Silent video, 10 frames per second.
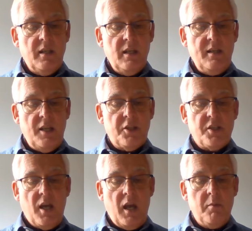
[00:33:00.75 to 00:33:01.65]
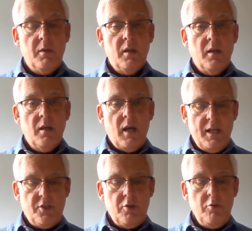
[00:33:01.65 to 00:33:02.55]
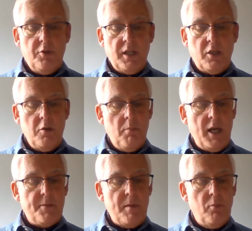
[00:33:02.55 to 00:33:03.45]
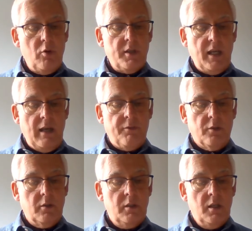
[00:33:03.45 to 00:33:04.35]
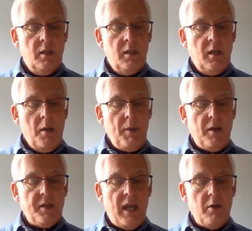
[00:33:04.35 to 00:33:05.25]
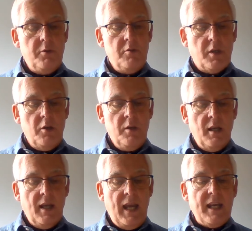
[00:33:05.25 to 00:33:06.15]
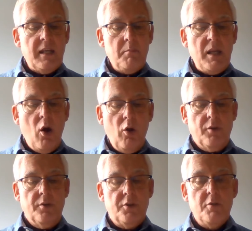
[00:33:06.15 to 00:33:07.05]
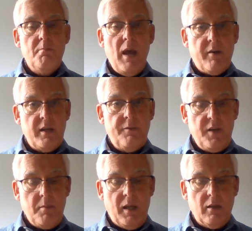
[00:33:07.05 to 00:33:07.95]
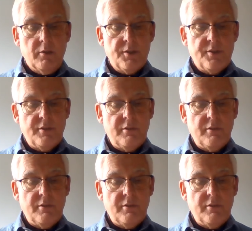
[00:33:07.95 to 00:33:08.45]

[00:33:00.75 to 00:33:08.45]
another time I do think you might be more careful about how you go egging me on to marry females."